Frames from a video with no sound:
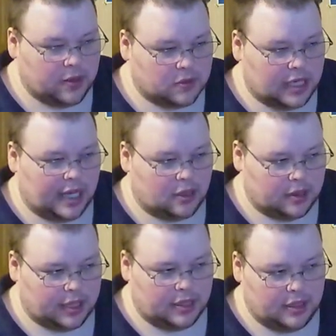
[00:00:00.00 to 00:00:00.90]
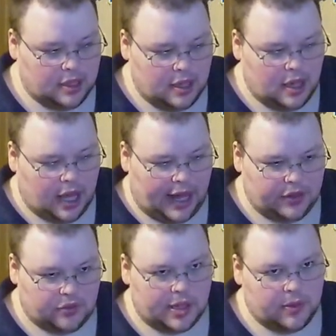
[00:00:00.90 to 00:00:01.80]
tiler again, i
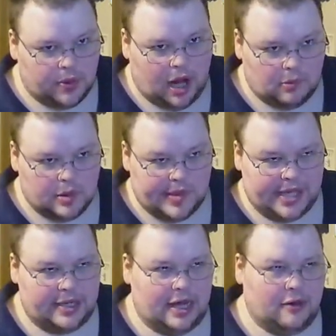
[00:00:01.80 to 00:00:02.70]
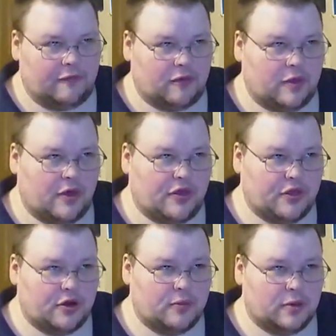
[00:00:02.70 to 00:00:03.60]
three would probably be it. Now for the
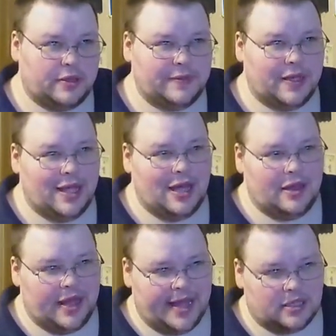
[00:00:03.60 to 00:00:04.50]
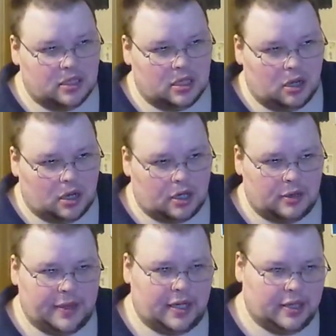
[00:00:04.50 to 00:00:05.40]
third one, that's a little harder
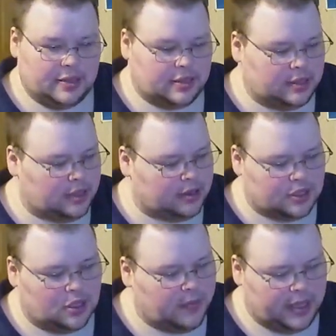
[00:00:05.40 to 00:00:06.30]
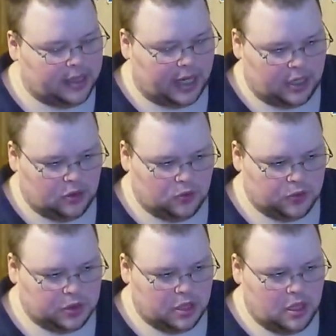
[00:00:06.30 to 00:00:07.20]
because there are so many that I
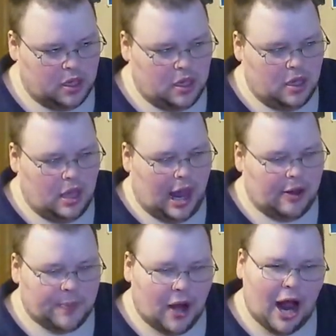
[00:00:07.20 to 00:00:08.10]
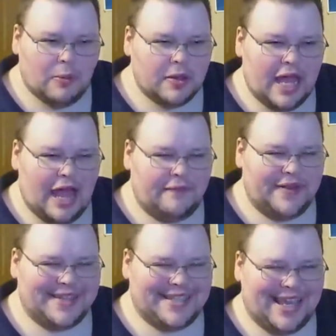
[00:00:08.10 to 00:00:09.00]
use. I would probably have
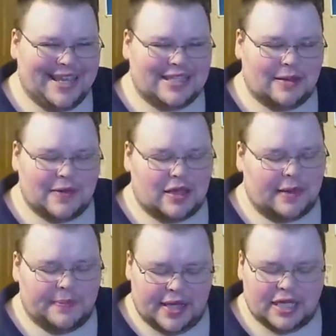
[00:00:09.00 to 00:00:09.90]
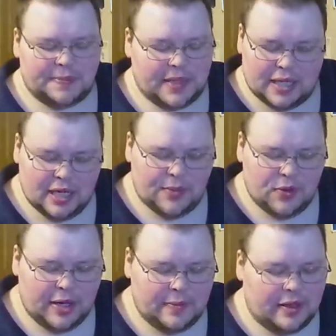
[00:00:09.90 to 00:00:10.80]
to say something like B S P W
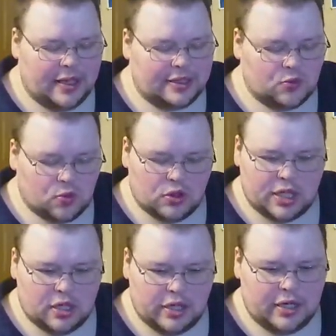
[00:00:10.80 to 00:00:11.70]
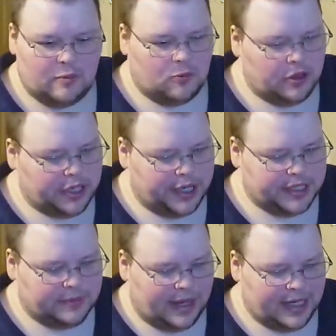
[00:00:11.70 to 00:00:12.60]
M. It's really good and really
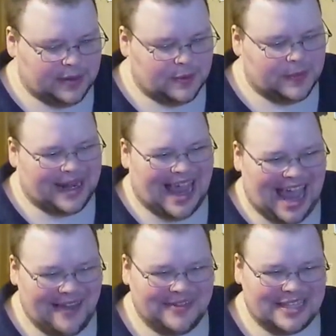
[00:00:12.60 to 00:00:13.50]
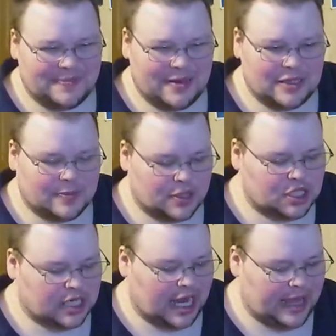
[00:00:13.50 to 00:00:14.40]
customizable, but I haven't spent as much
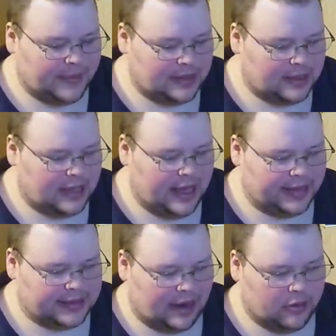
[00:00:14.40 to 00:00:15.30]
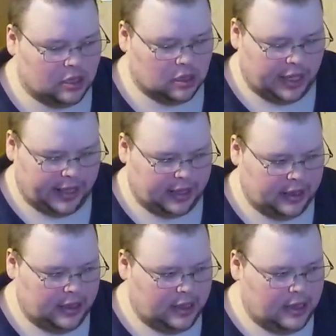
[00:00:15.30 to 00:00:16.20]
time in it as I would like.
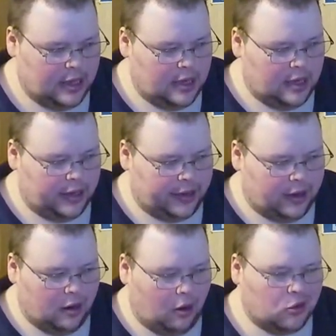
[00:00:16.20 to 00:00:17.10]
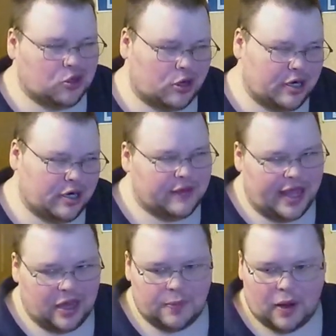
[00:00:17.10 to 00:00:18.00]
Uh, alternatively,
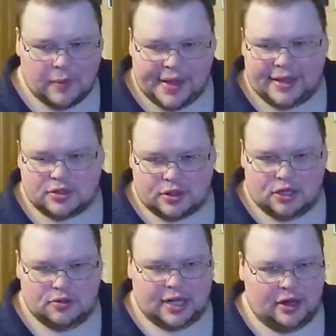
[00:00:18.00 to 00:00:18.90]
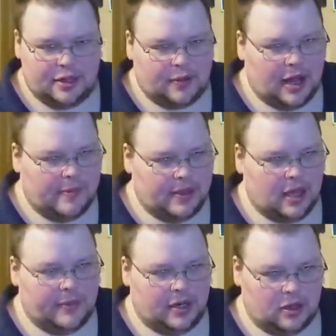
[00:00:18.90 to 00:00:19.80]
I could probably answer Qtile. They'd probably be
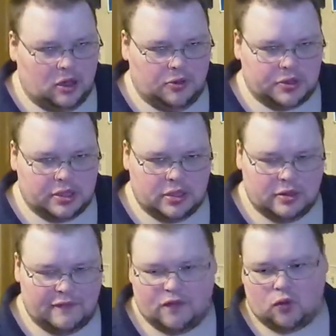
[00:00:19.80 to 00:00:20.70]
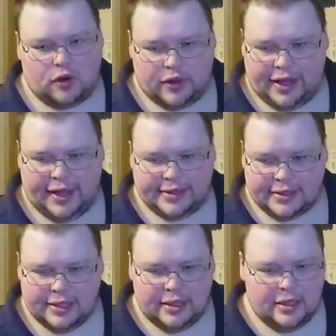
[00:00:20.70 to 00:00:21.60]
coming a close fourth, I guess.
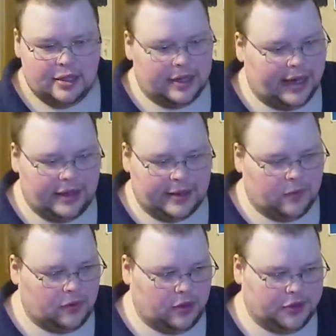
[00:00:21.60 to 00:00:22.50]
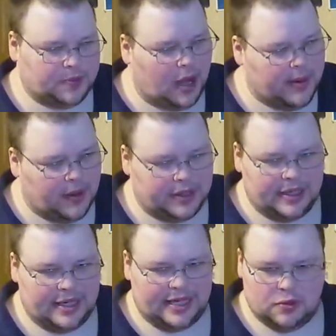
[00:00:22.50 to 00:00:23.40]
Uh, I like both of those probably about it
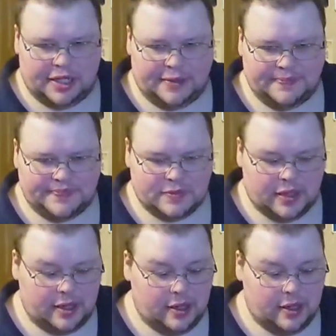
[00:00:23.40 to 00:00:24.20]
equally. Uh,